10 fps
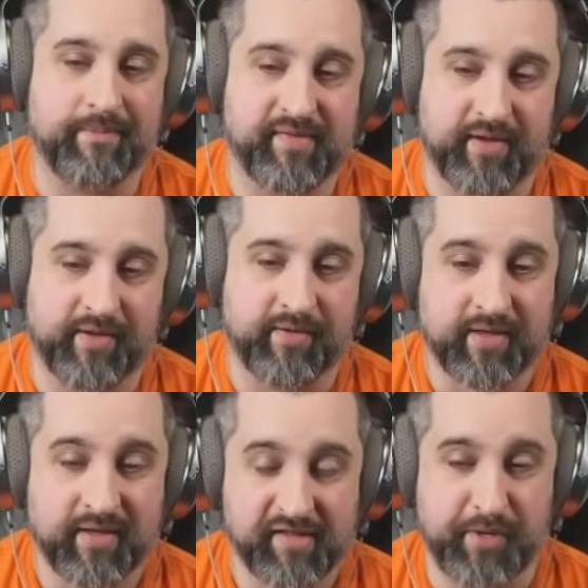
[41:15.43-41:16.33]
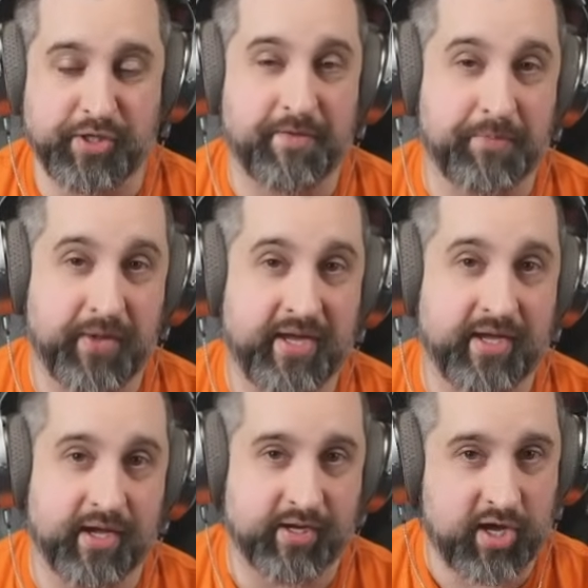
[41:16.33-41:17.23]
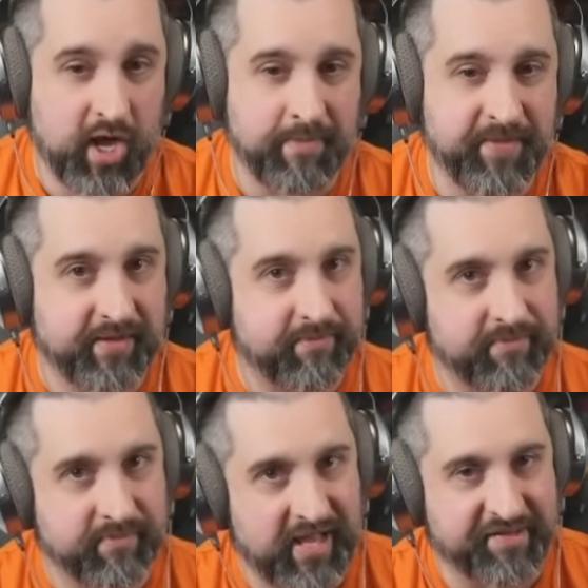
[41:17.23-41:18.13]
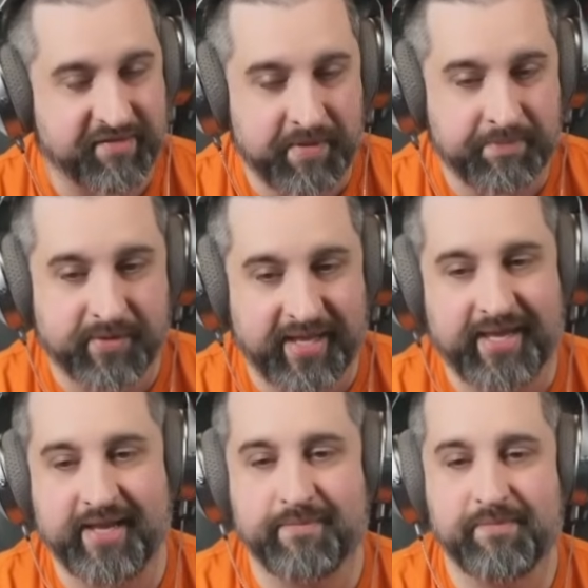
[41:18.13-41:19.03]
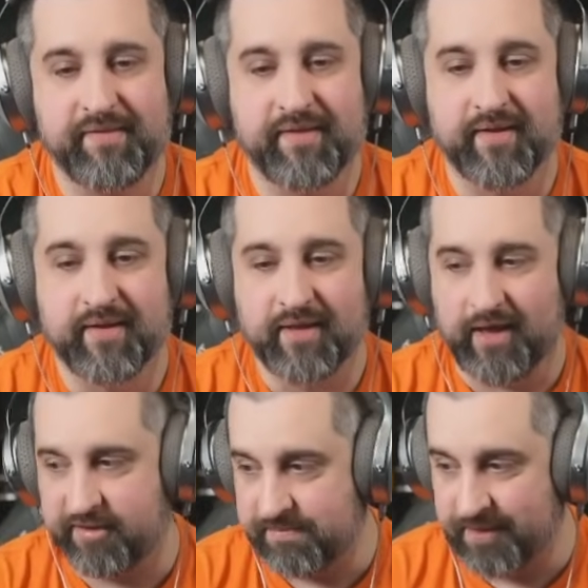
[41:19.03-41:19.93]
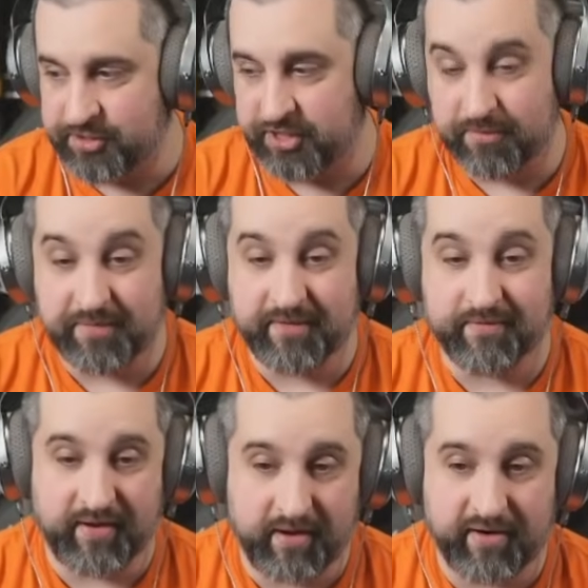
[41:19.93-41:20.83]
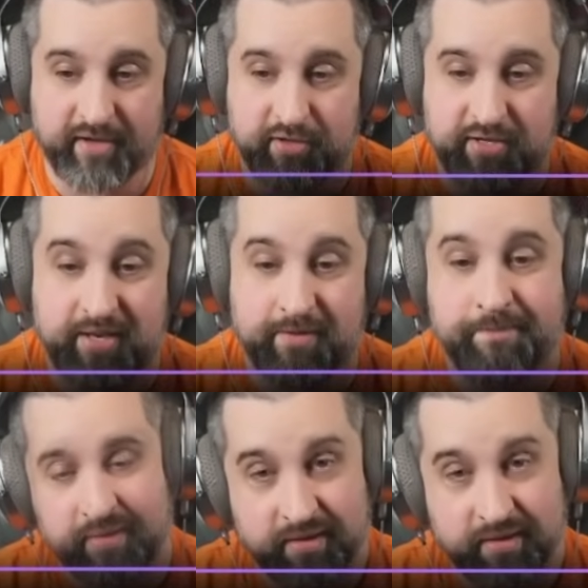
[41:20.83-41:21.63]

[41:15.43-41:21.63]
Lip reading: So especially if you're playing a comp that lots of people like items, I think Sponging will be very good now.